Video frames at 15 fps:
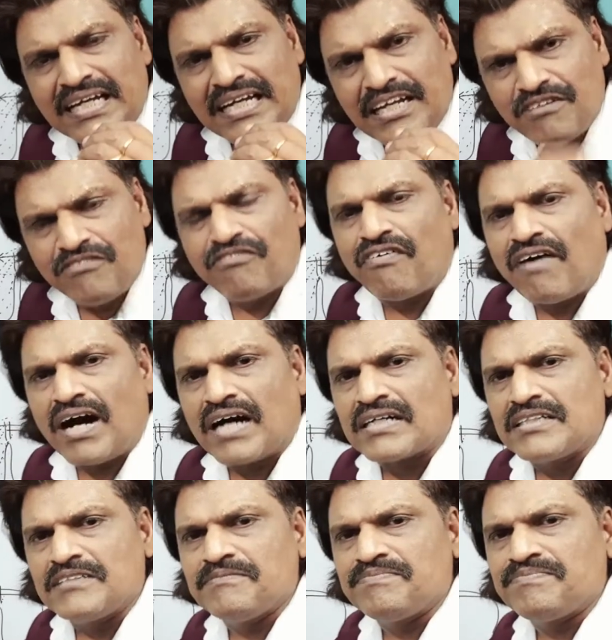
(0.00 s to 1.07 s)

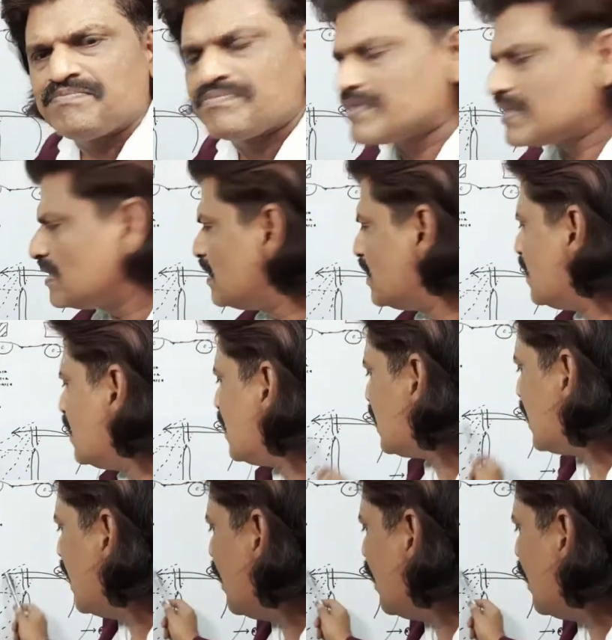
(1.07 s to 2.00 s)
infarct, the